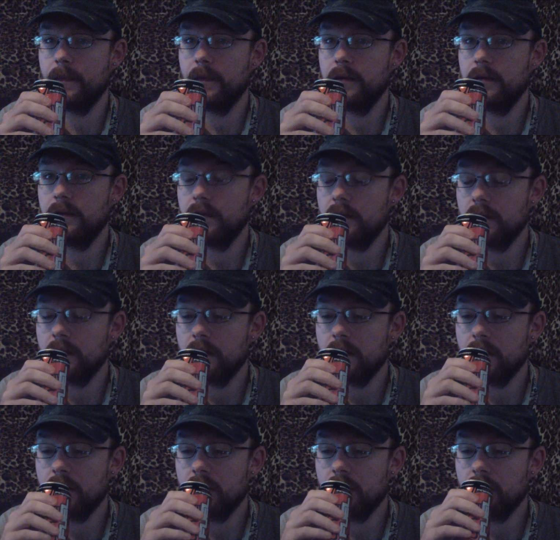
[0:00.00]

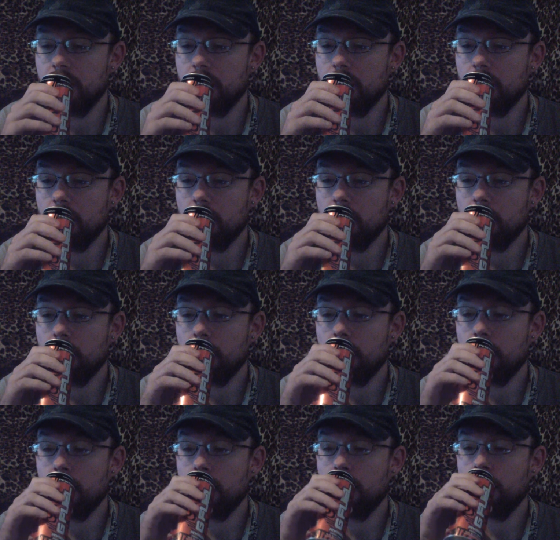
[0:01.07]

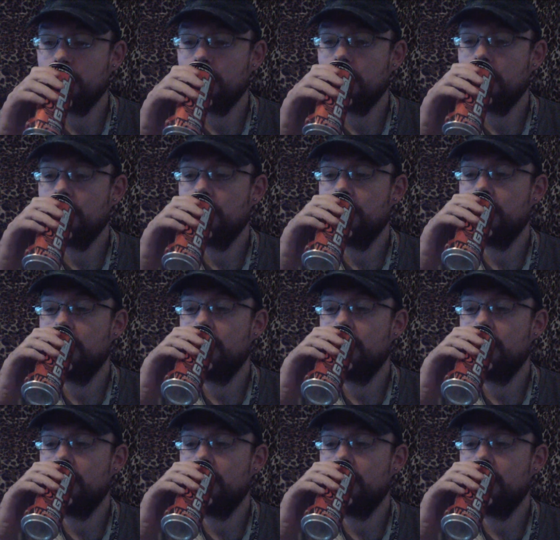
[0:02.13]
Nobody speaks.